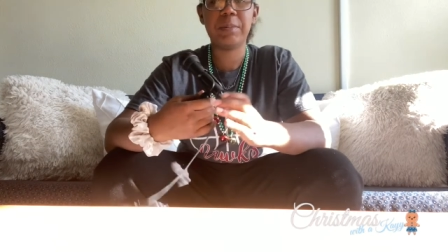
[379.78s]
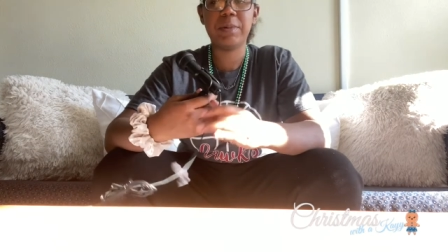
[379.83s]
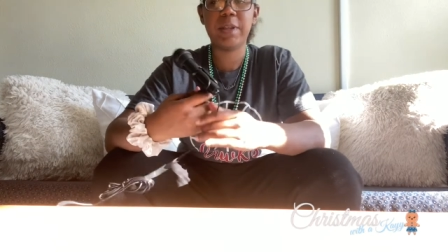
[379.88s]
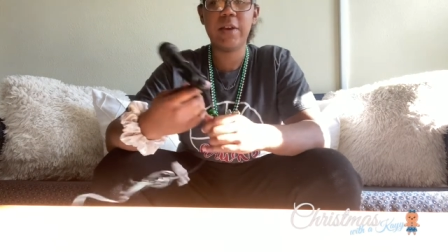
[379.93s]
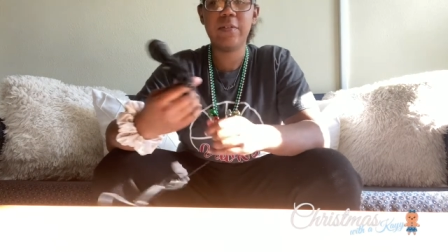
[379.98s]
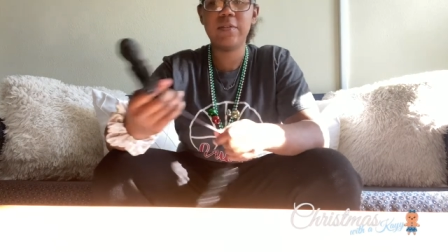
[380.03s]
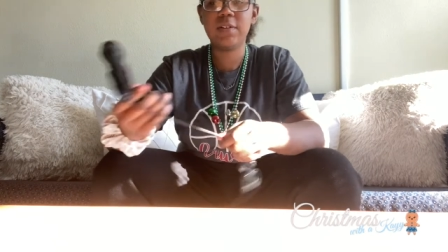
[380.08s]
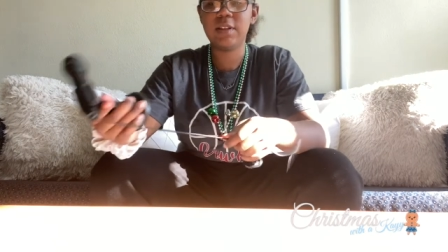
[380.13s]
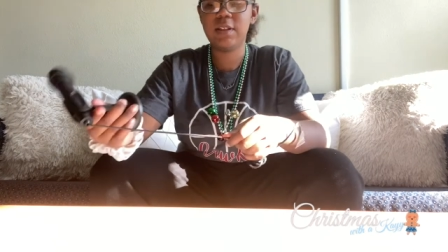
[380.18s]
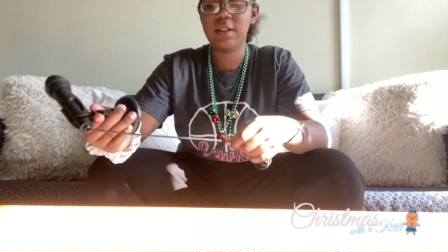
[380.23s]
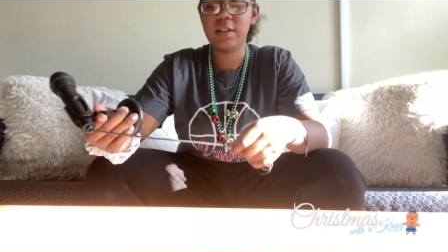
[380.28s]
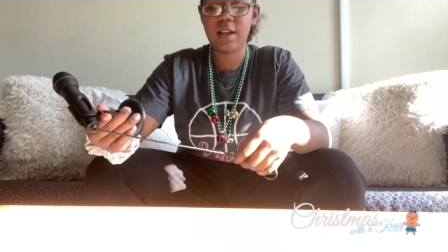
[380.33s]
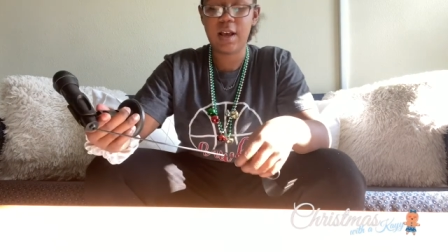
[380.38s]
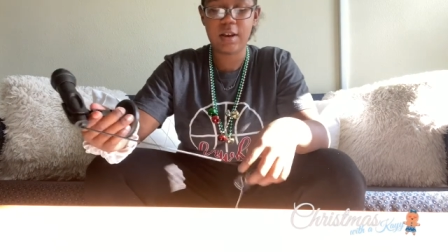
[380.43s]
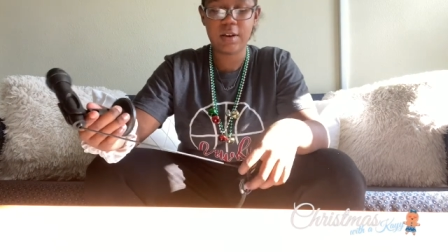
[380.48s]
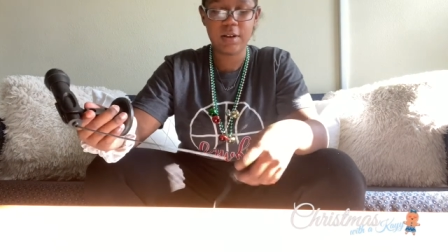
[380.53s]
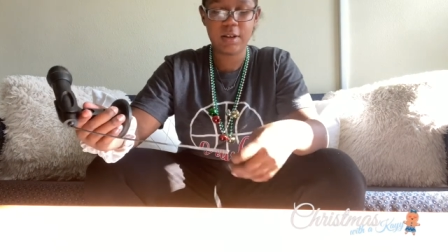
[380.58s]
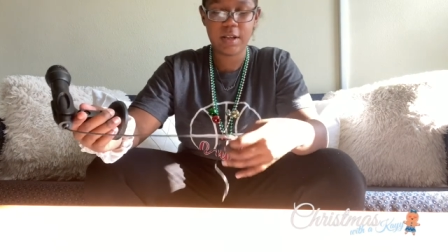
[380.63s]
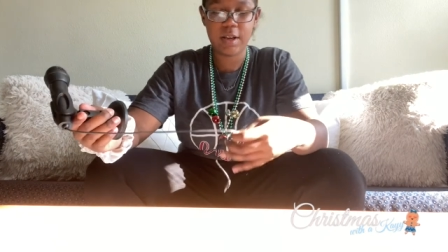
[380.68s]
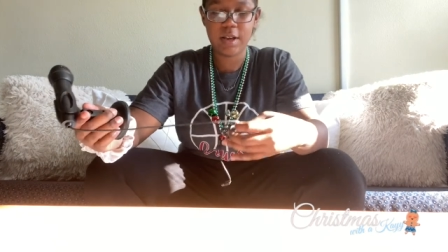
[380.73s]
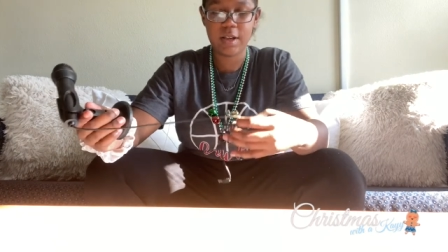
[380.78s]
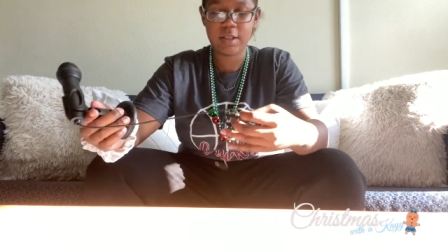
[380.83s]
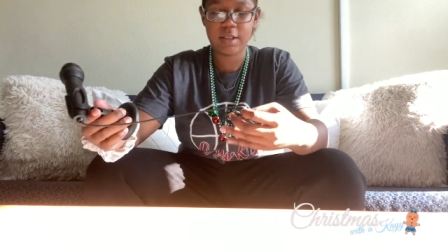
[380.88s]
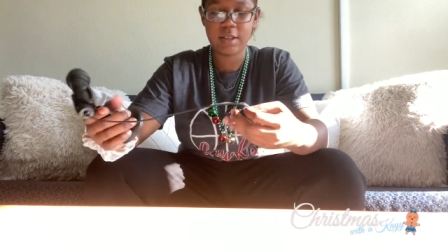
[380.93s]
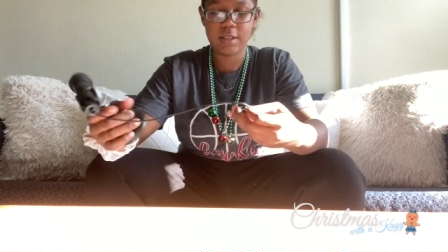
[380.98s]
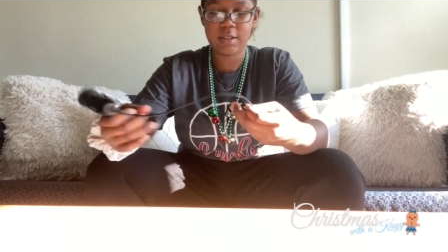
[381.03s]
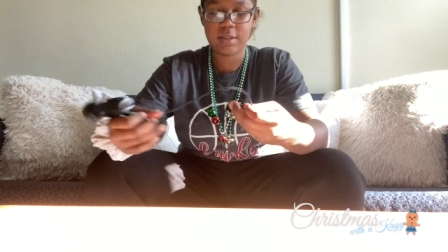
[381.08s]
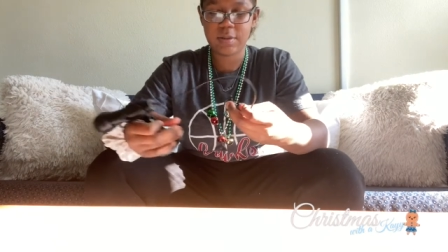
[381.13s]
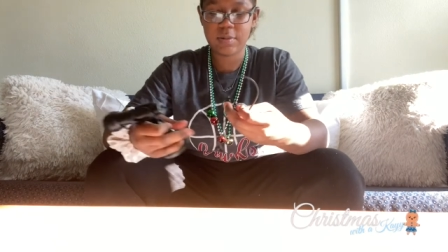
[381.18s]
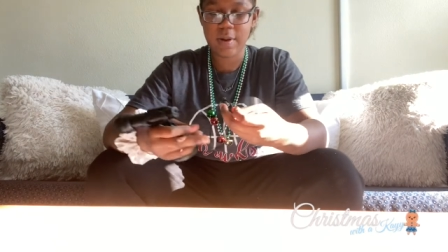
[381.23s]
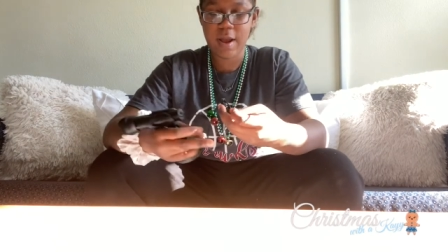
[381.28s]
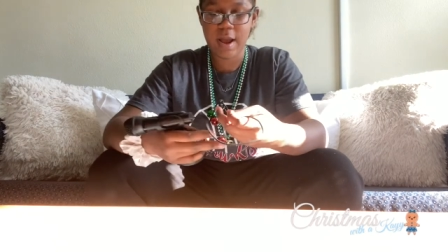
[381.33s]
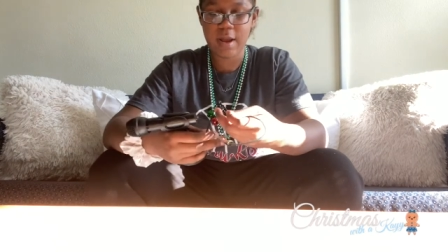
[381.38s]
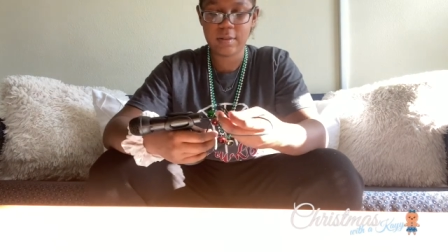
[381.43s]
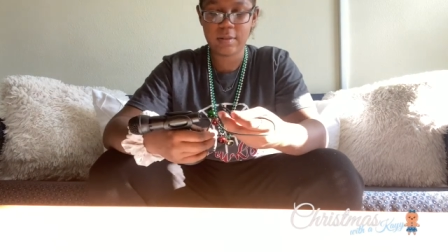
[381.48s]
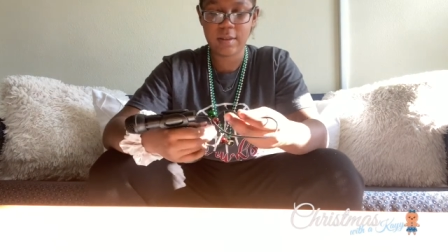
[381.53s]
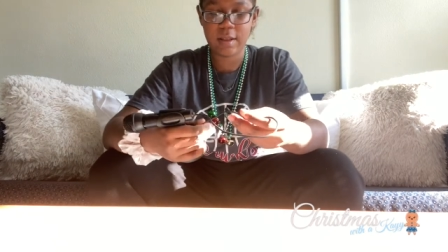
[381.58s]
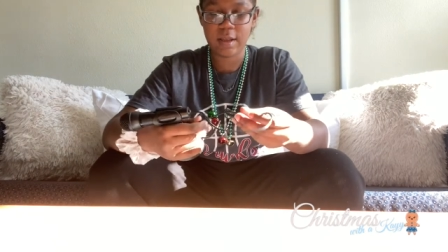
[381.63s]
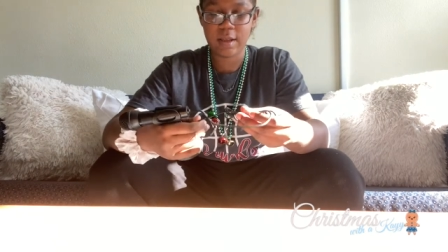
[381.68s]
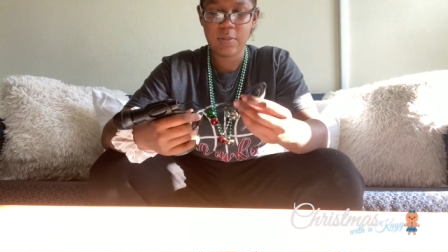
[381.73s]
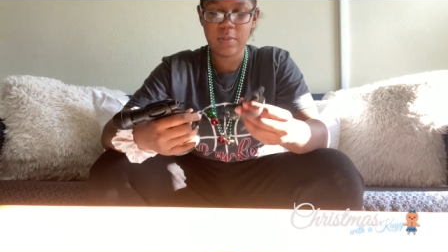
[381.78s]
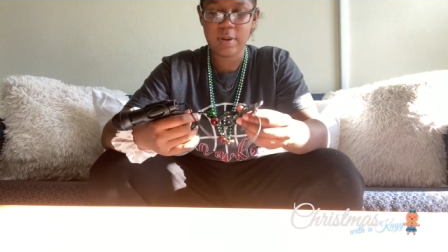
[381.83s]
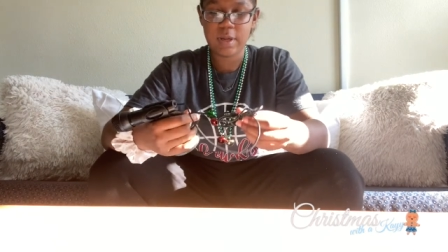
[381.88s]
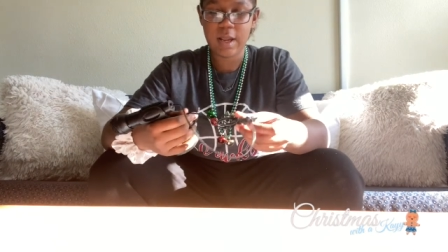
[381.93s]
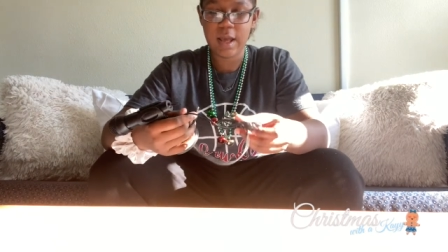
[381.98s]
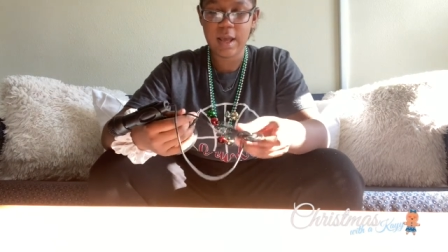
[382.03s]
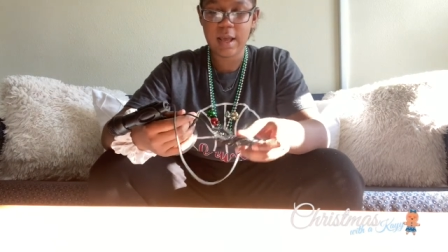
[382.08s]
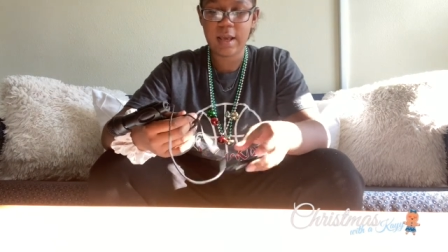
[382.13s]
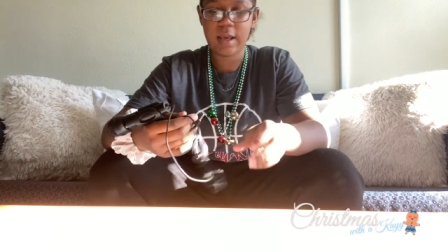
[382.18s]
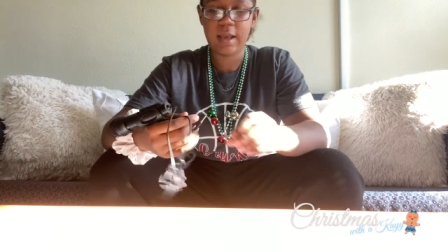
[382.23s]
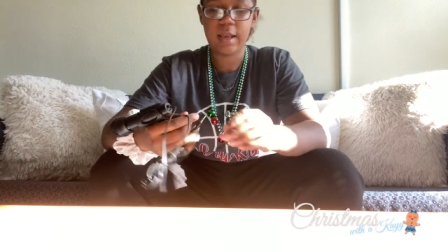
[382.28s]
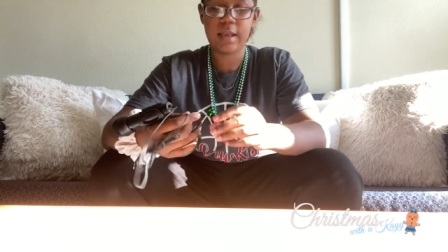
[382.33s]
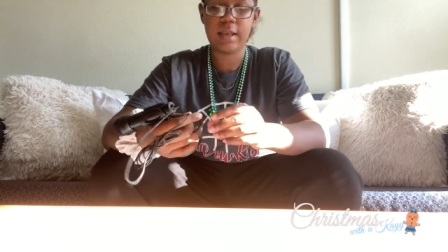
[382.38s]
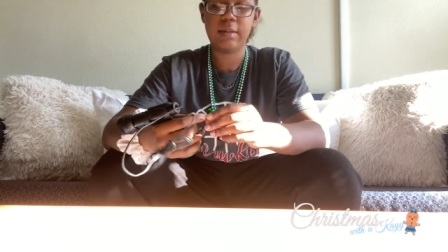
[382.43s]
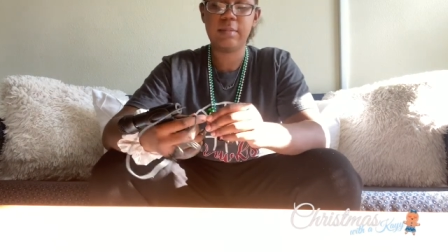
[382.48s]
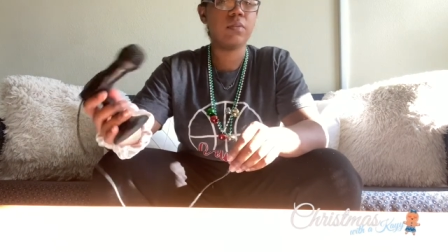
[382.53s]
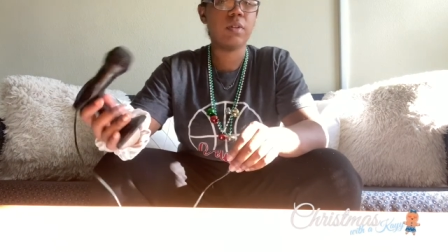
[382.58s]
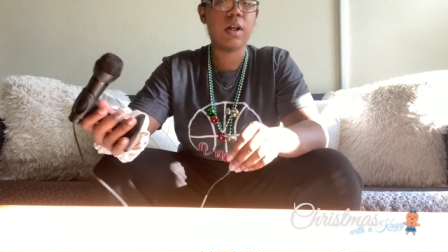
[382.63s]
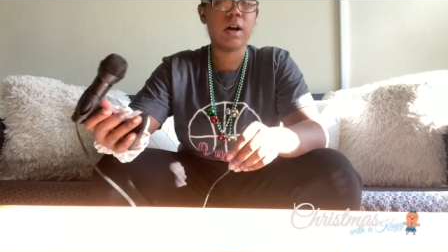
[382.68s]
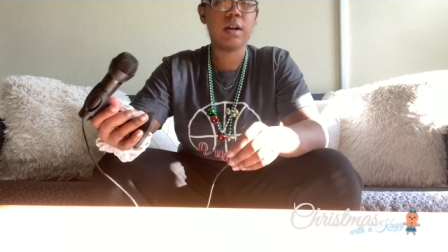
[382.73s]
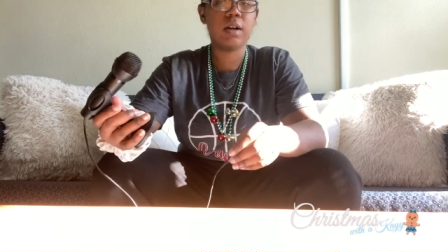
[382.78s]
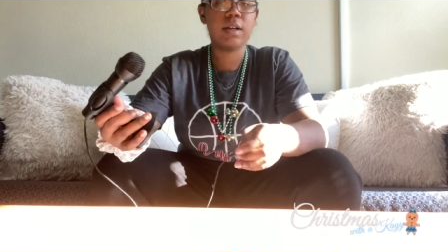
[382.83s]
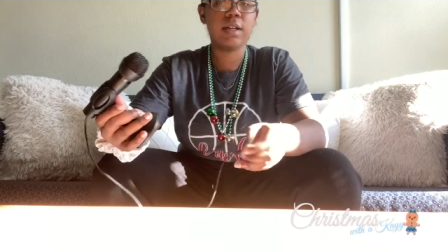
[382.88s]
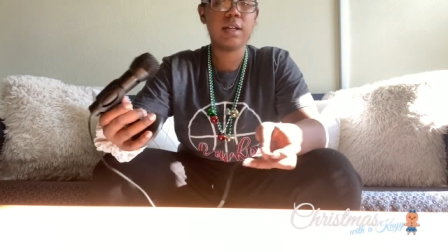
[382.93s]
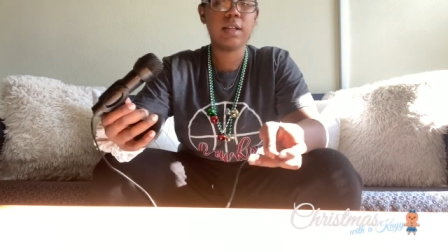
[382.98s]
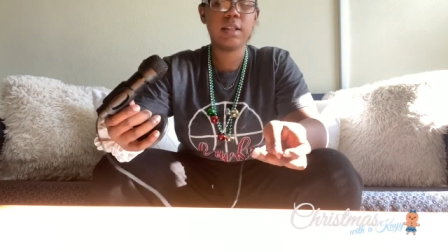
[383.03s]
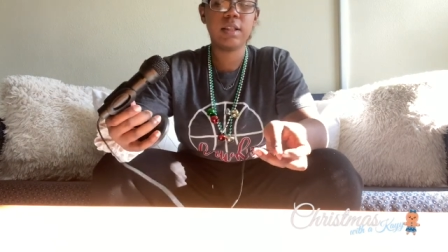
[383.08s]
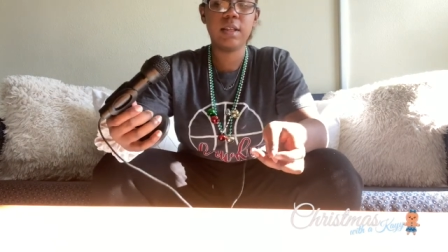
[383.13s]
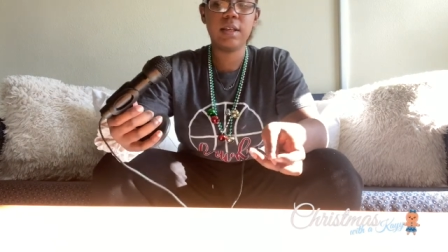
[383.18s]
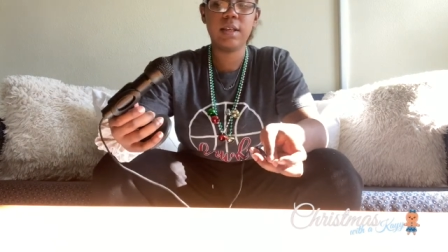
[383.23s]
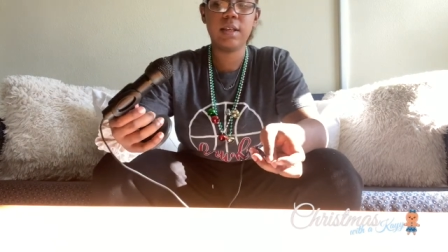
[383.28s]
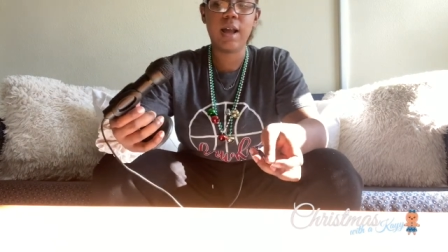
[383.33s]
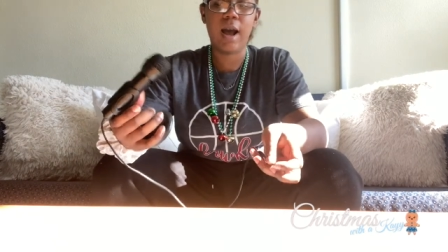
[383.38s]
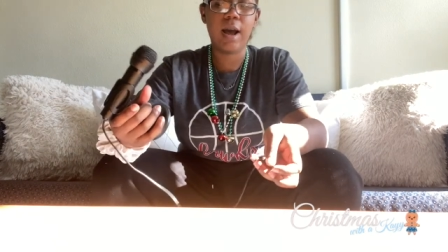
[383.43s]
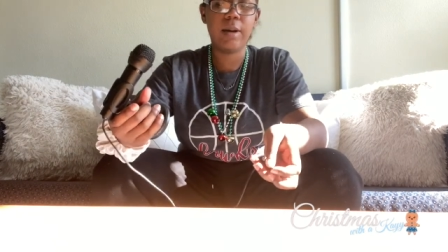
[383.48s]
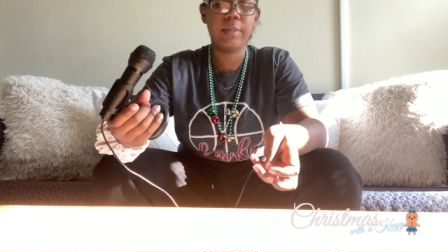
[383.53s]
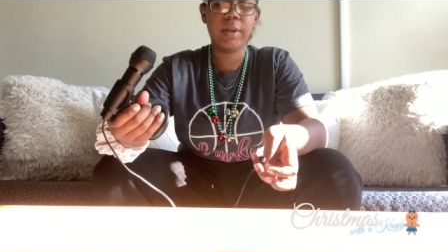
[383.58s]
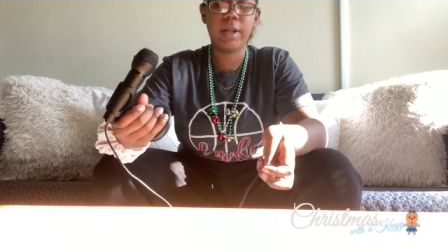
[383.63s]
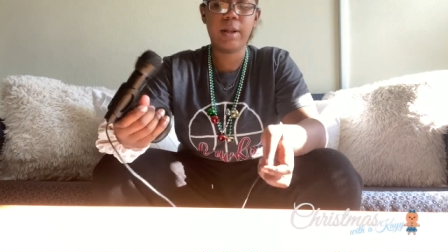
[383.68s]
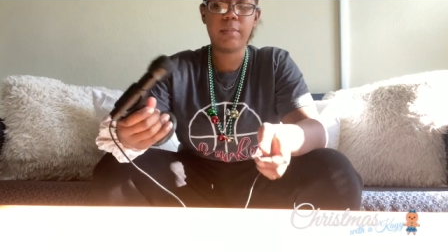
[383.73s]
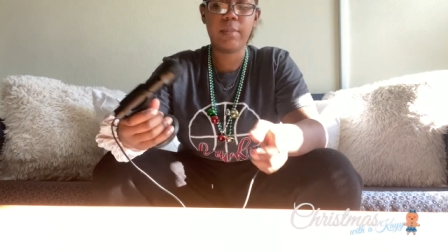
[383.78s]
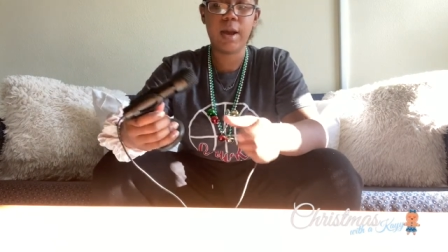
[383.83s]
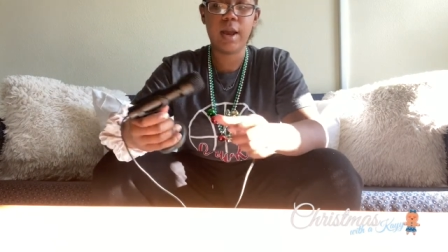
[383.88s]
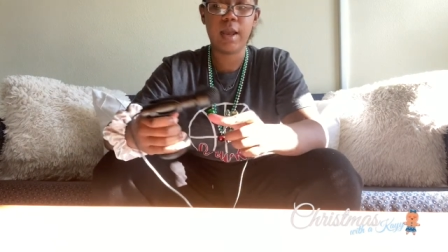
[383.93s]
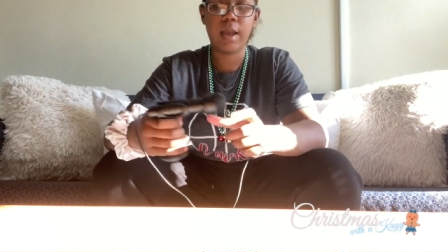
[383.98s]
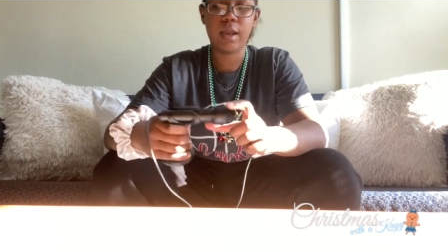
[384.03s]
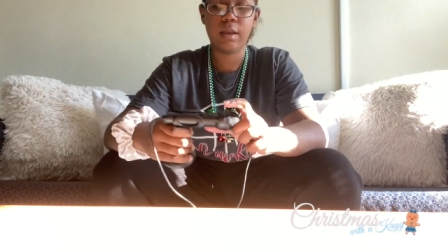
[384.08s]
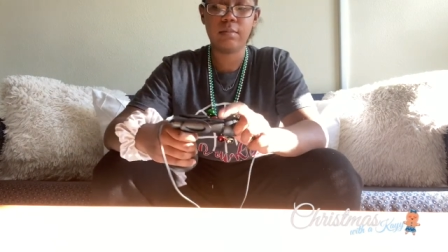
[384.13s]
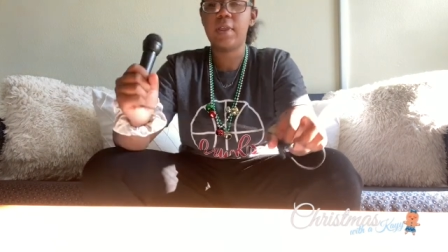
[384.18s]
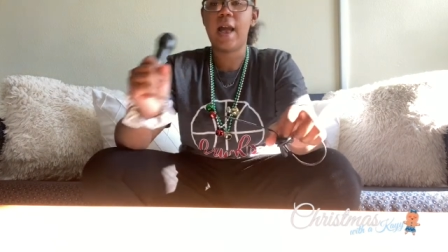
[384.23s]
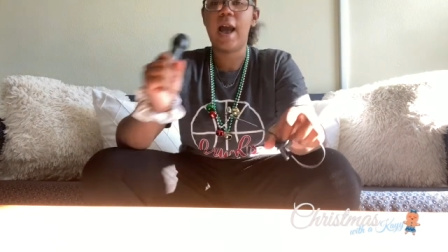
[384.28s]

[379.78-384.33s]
definitely not gonna carry this around like when I vlog or anything. I mean, I might.